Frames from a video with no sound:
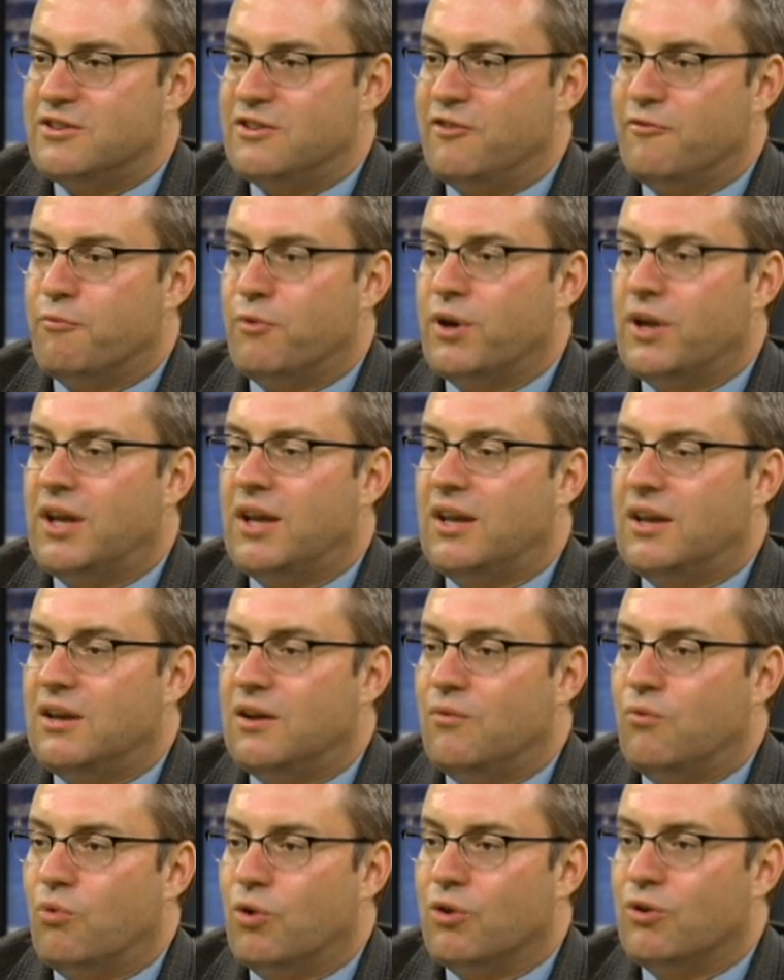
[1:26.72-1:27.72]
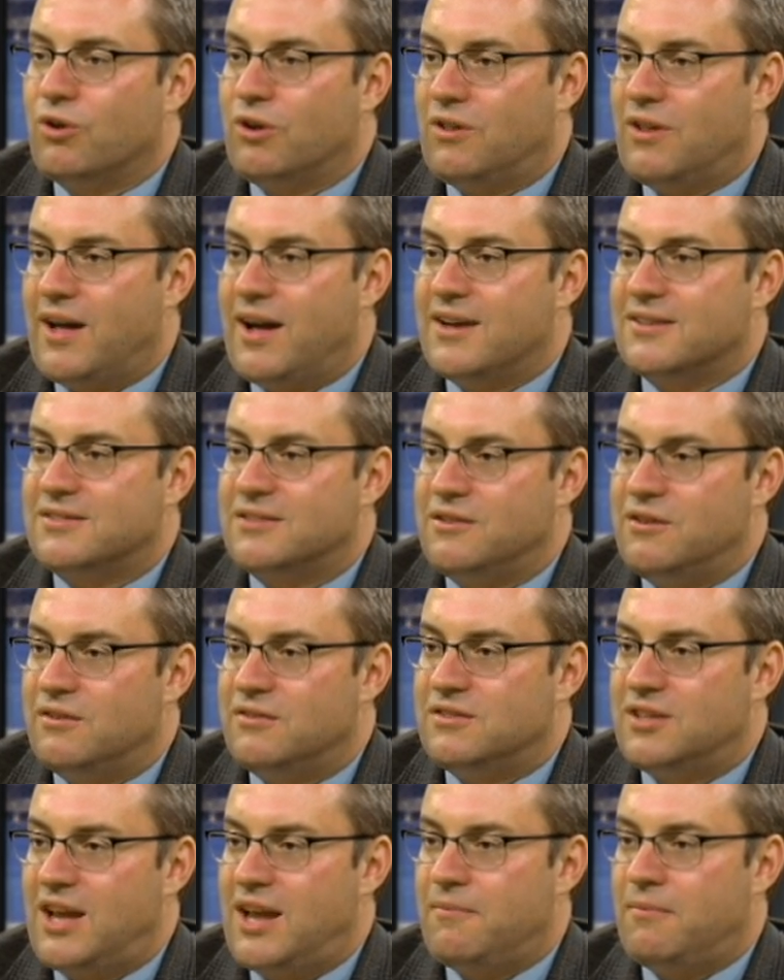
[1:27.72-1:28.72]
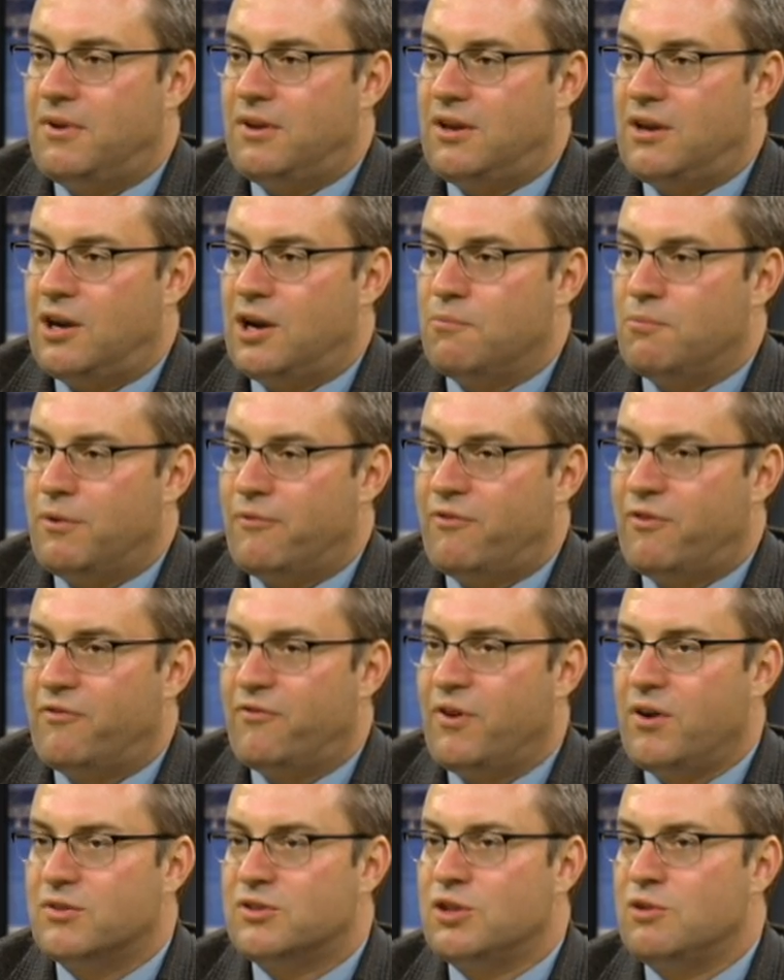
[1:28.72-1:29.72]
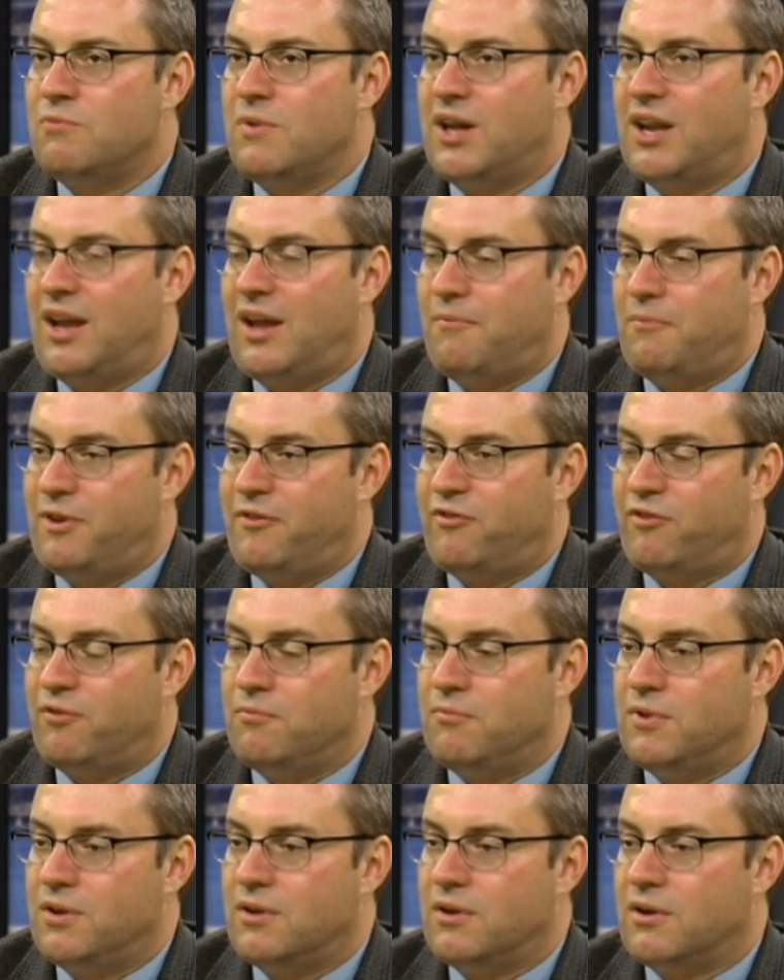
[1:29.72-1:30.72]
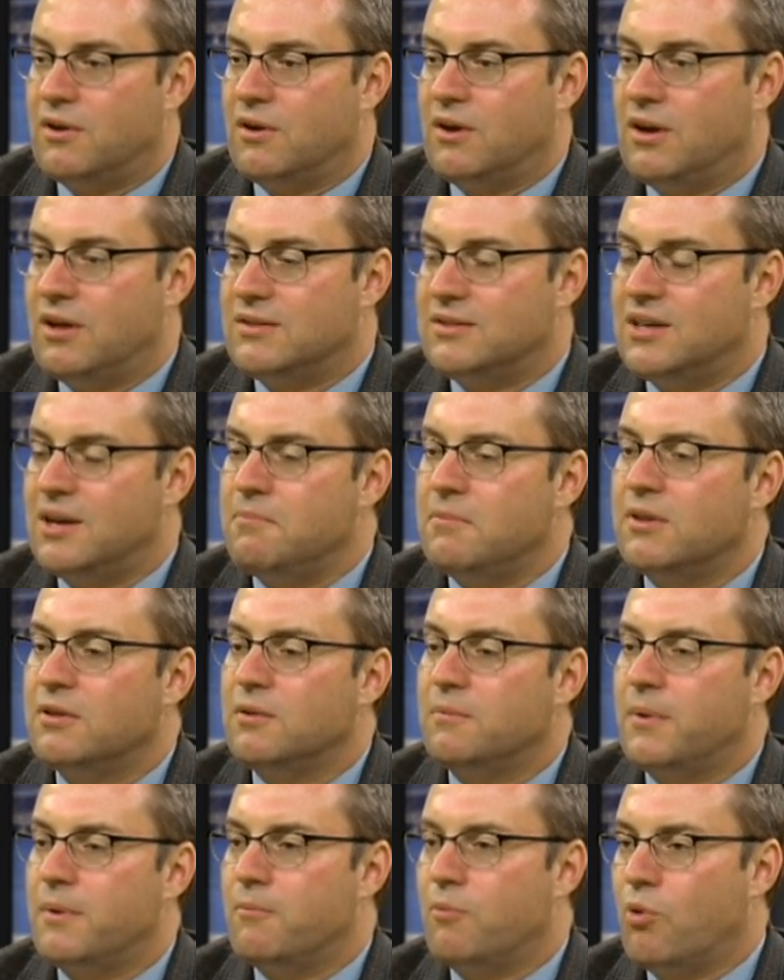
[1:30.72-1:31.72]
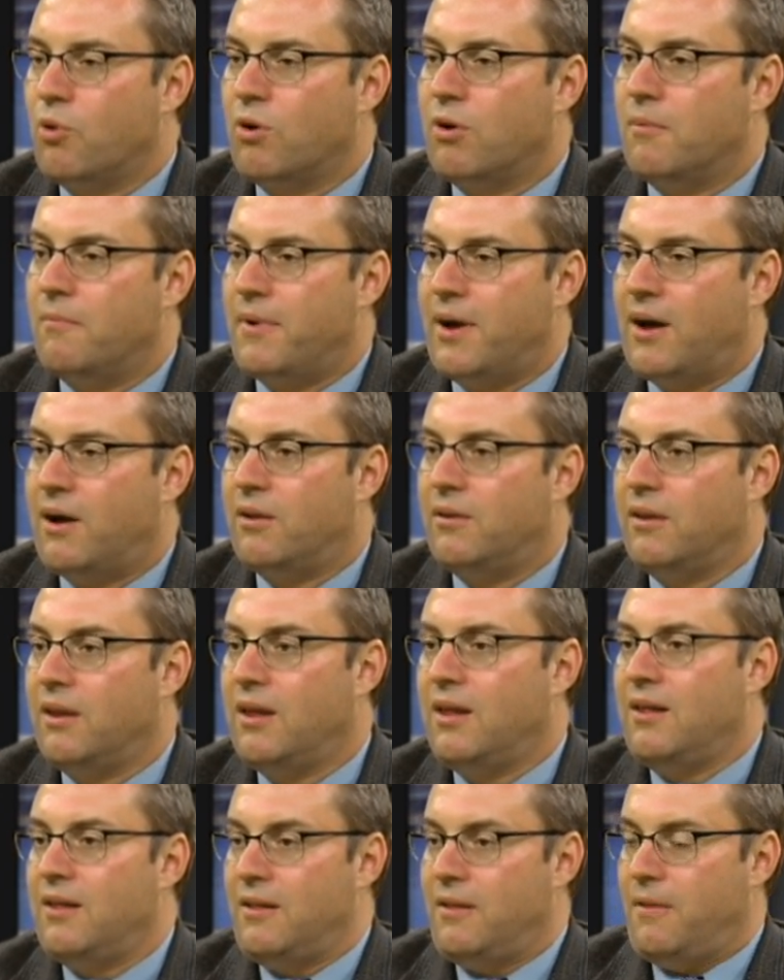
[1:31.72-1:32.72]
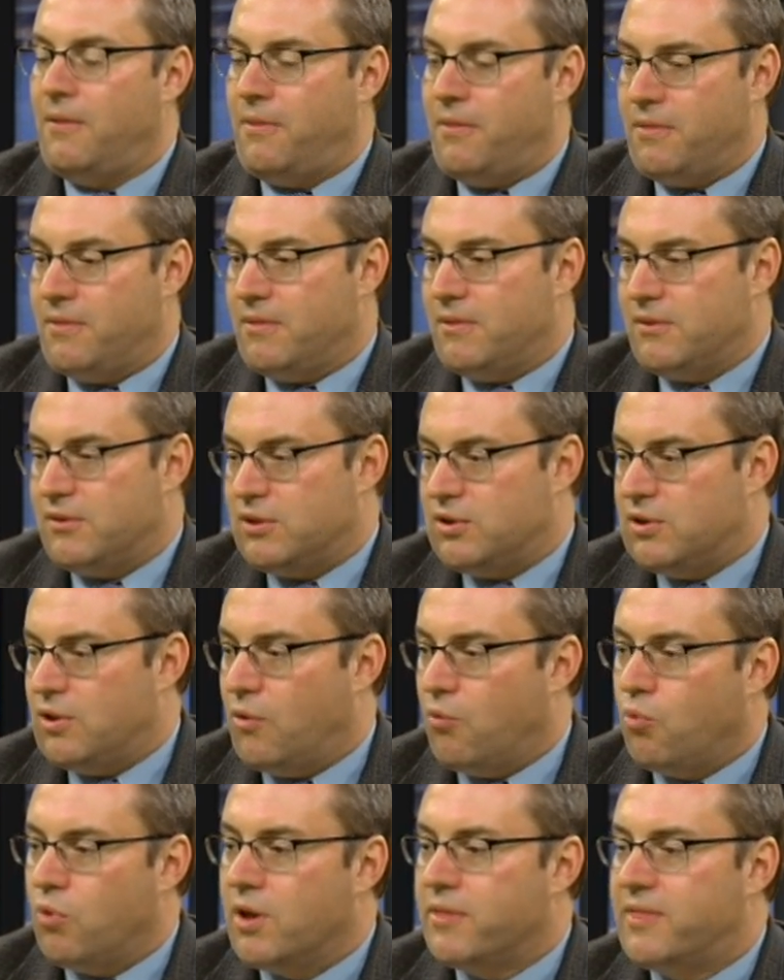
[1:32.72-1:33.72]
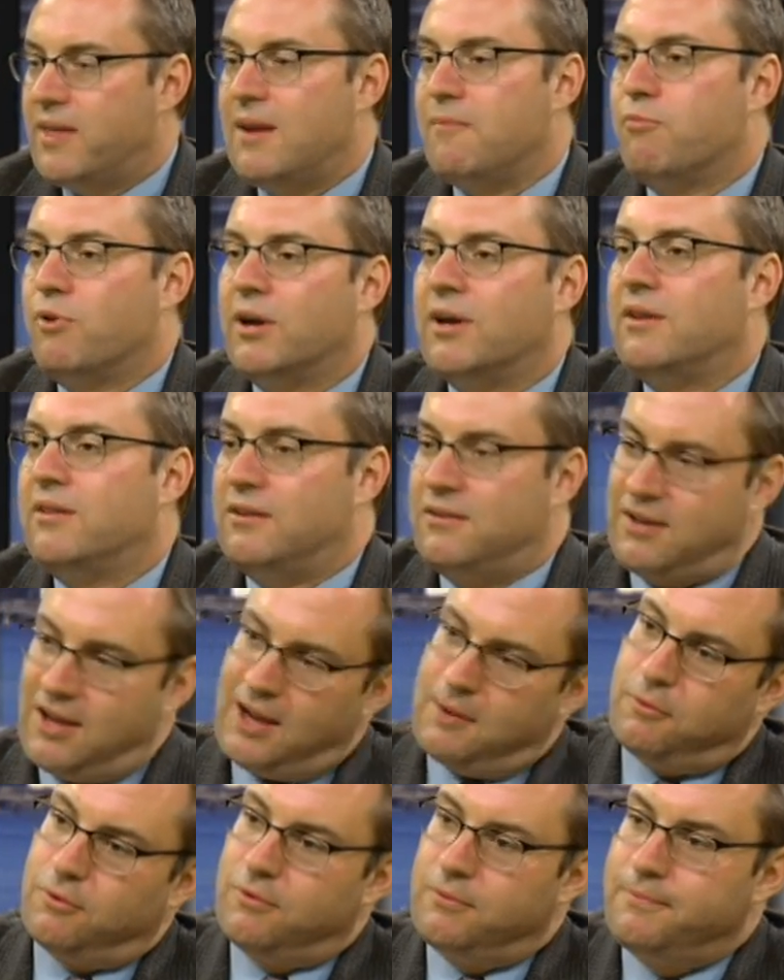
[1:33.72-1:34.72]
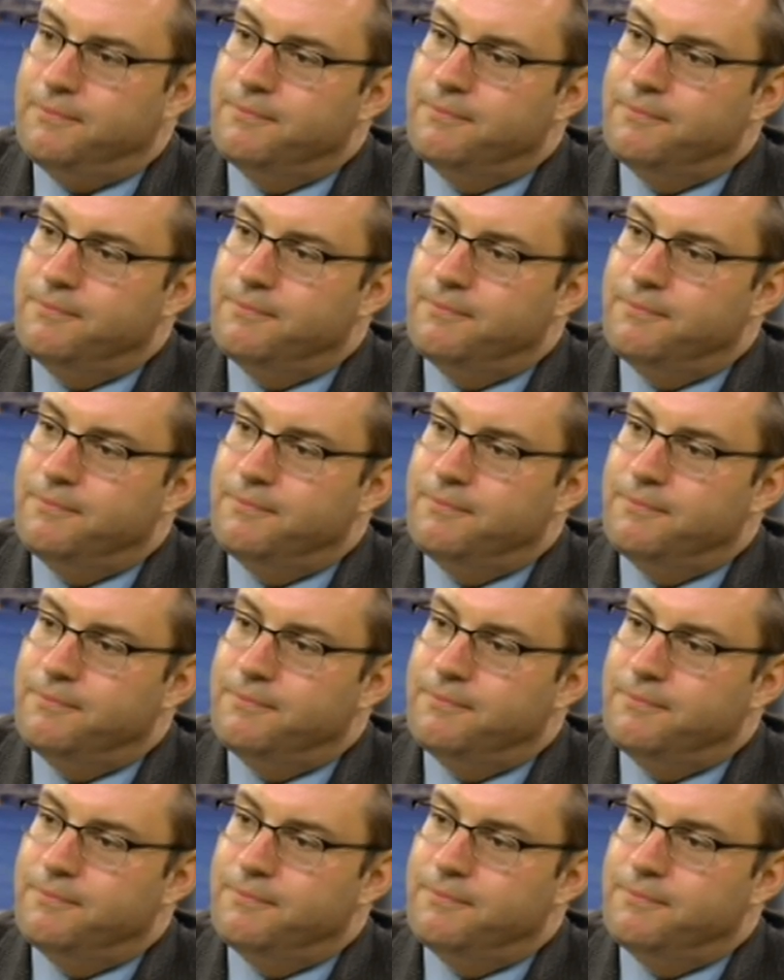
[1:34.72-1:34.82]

of bringing in world-class entertainment here, but for folks who might not be familiar, tell me a little bit more about, you know, what they bring to the table.